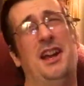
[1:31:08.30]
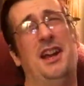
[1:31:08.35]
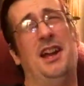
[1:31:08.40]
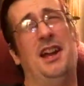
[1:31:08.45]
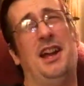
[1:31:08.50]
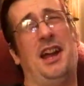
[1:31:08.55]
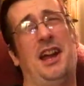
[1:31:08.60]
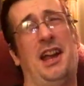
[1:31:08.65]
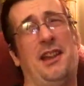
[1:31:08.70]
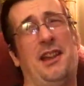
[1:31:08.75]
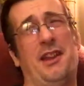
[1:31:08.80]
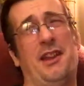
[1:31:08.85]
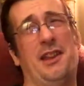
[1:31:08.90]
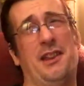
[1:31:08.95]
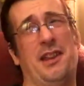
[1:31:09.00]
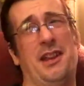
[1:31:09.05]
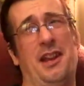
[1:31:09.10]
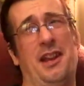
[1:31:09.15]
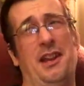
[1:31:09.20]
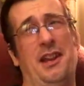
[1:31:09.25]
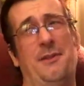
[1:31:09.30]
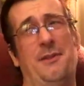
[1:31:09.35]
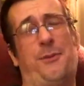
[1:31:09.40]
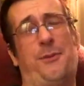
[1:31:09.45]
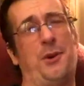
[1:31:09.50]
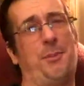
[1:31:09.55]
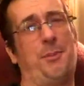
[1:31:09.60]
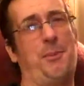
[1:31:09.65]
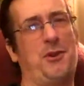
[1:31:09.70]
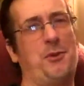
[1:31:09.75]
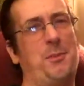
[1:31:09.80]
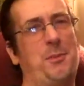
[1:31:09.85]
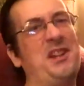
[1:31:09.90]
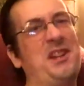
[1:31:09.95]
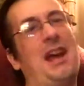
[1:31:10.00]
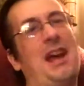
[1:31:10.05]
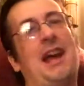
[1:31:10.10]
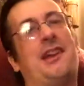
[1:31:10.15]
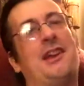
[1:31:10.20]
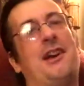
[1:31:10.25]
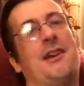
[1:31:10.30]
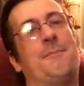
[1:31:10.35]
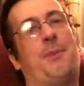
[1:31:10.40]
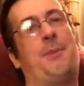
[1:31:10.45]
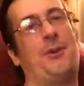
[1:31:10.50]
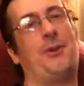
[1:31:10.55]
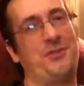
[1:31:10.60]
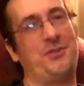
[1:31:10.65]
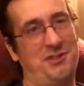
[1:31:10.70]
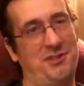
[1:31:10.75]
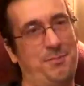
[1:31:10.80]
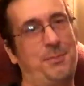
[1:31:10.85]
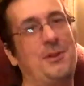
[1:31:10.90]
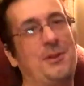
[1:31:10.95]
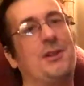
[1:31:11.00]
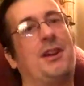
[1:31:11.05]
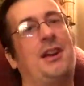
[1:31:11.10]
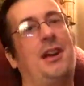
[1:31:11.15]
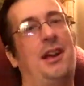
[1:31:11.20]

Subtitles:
And then the 4th book will be Tachyon Pulse's book,